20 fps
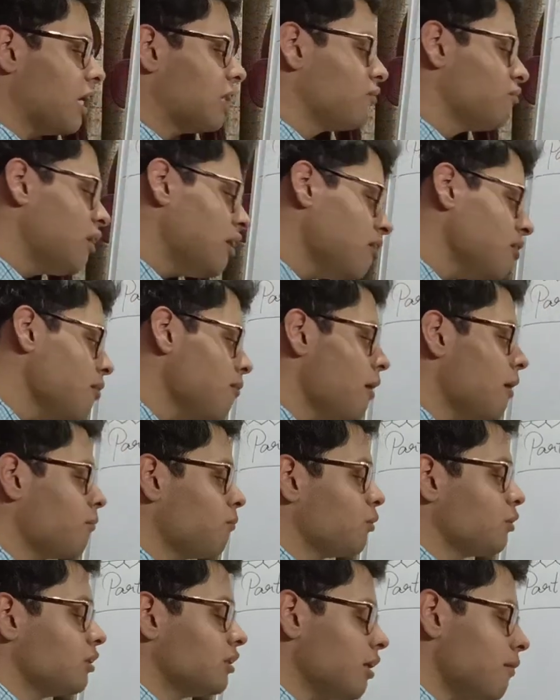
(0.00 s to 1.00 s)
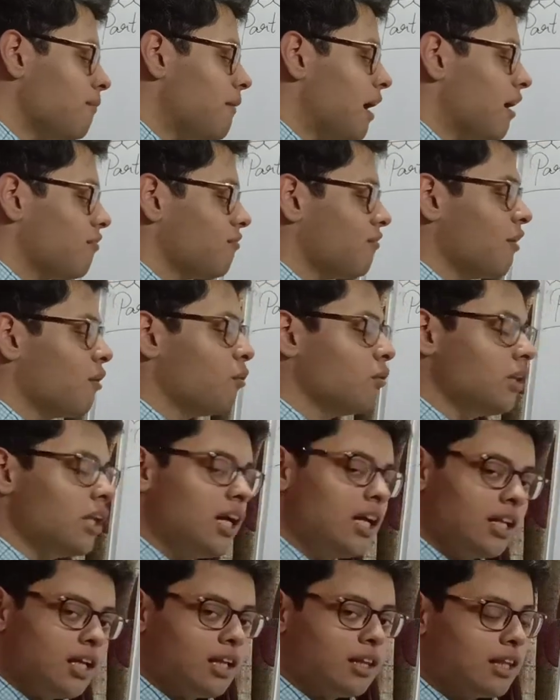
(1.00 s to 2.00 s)
it will remain plusque parfait
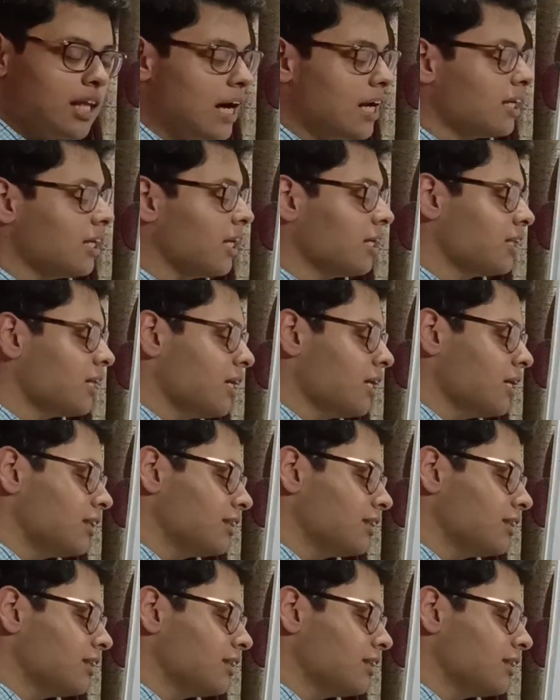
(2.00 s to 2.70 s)
only in indirect.